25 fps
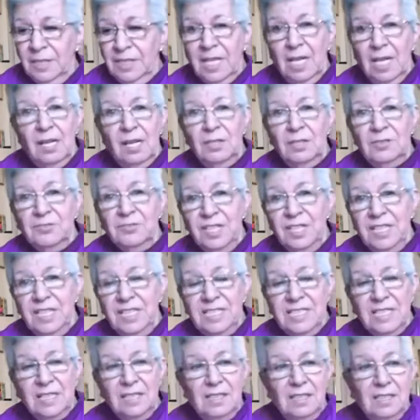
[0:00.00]
or, you
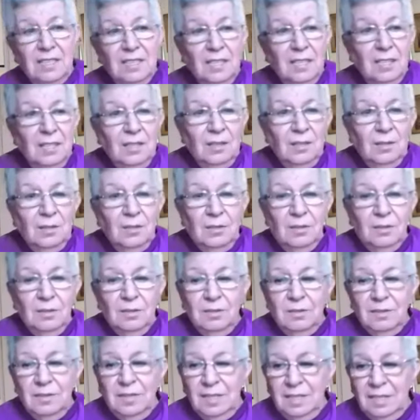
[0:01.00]
know, a card
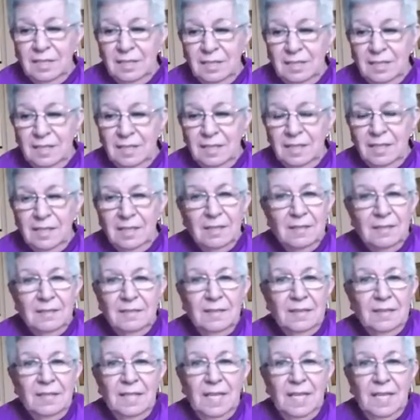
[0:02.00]
reader or